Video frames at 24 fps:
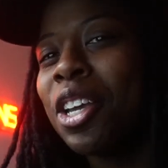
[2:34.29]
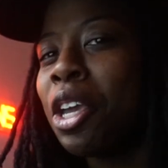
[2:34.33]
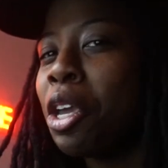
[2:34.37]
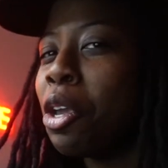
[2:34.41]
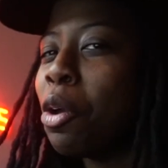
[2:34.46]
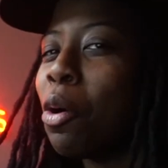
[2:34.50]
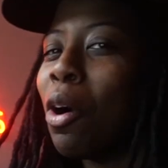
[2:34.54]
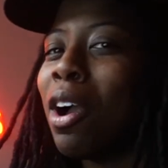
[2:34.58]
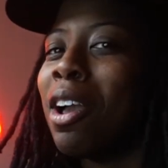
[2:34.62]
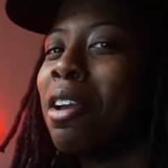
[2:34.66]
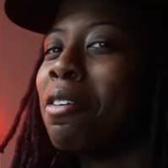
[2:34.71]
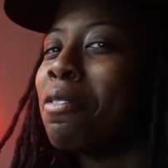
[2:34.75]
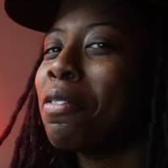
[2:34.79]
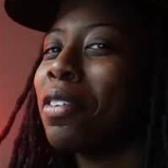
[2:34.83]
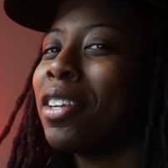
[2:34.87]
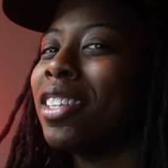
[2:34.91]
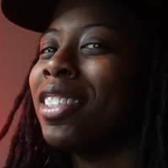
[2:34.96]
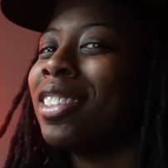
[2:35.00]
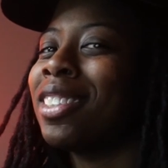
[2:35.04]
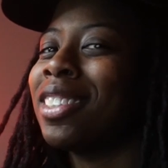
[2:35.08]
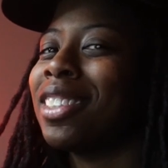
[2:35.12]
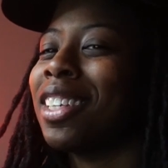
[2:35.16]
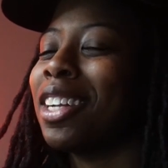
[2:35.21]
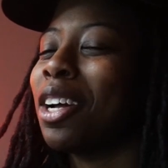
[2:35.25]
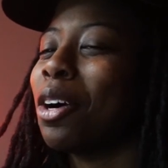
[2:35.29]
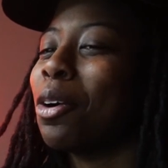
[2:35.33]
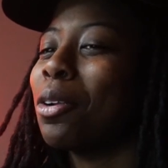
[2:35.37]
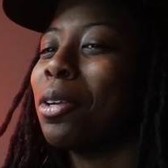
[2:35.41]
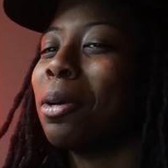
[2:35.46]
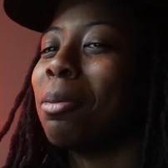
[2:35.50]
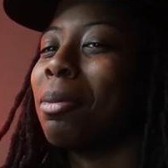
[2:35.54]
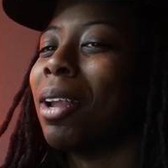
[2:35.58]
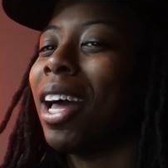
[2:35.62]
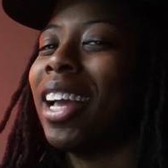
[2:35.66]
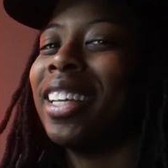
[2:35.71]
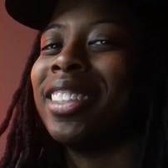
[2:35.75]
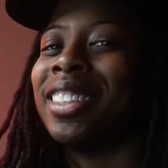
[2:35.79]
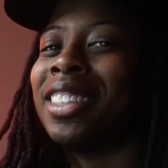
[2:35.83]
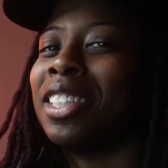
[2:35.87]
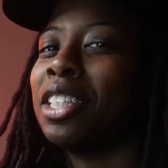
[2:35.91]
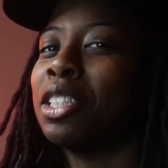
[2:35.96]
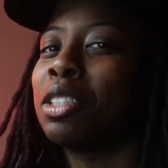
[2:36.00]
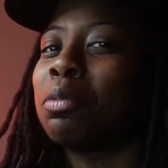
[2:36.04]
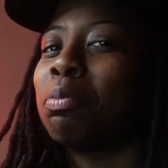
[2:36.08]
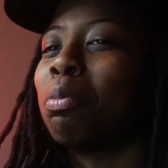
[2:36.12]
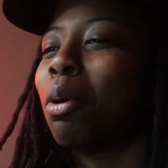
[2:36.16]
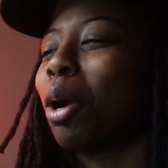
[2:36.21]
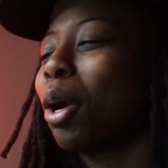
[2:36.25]
You ain't finna shit on them like
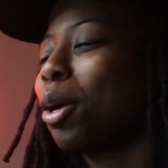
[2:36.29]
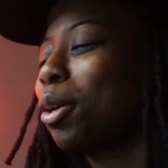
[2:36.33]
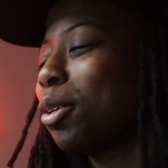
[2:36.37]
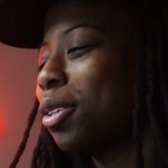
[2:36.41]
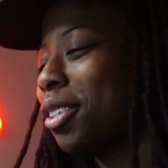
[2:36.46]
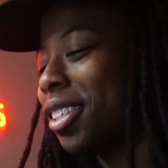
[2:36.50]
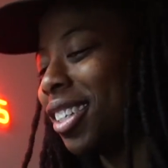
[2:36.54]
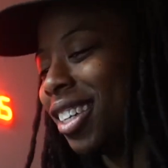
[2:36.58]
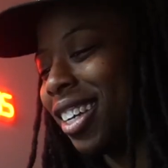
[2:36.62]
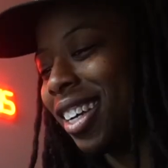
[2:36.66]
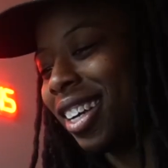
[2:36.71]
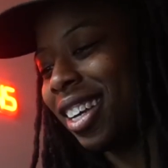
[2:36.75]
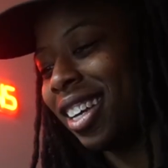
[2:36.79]
this, bro.